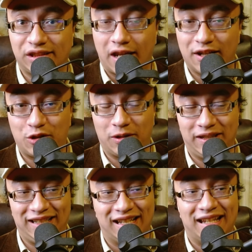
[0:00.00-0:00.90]

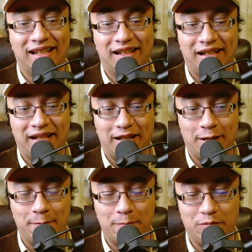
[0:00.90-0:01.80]
Actually,
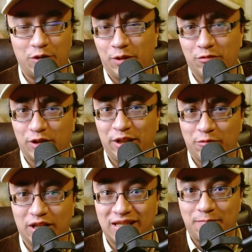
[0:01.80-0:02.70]
um, do we really
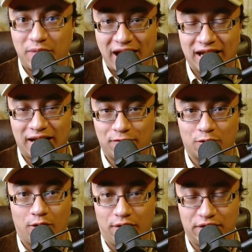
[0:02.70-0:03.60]
want them back after
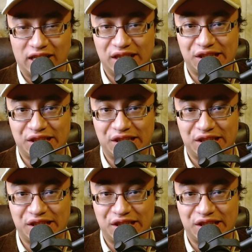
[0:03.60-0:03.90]
all of this?